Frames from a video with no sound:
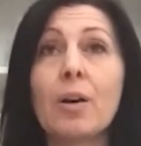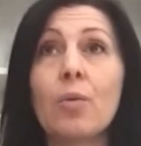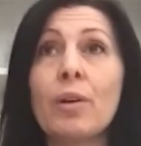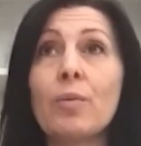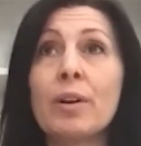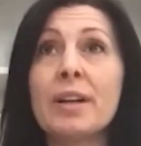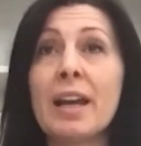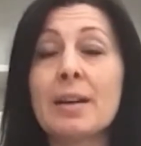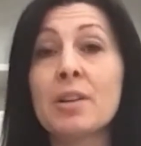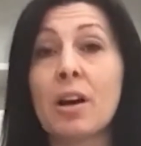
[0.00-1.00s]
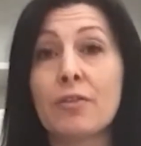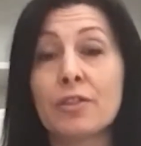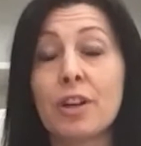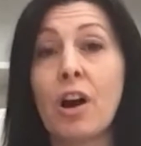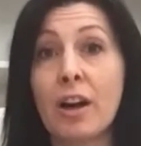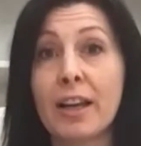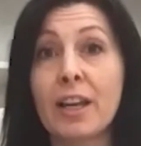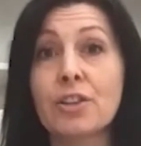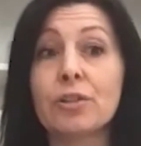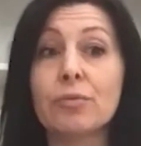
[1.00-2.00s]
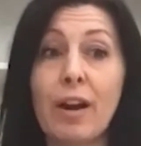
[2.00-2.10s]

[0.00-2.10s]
We were named after Archangel